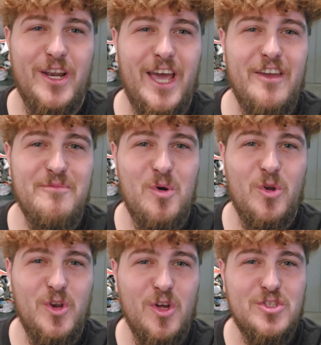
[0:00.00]
and I have
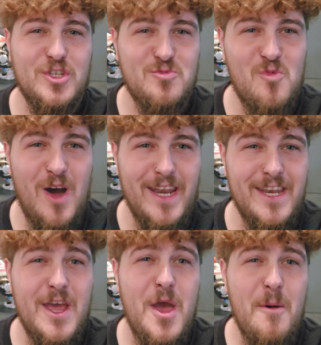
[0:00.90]
bought not just
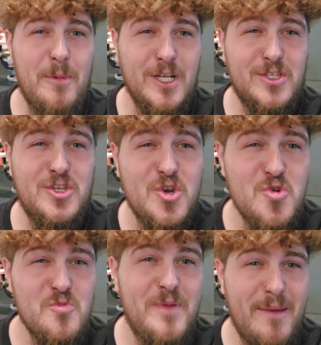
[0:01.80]
one, but
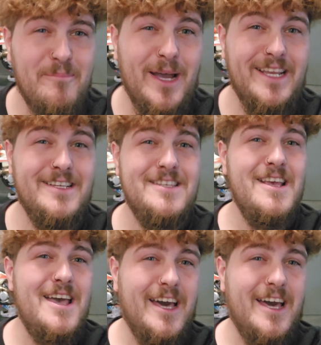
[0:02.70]
two pit bikes.